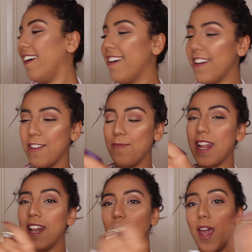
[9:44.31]
But
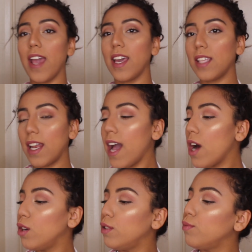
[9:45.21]
anyway, I get that
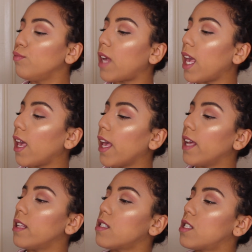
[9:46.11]
out
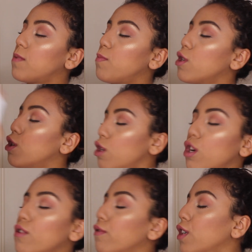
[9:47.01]
and spray it
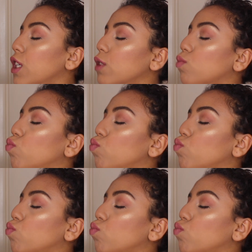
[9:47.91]
all over.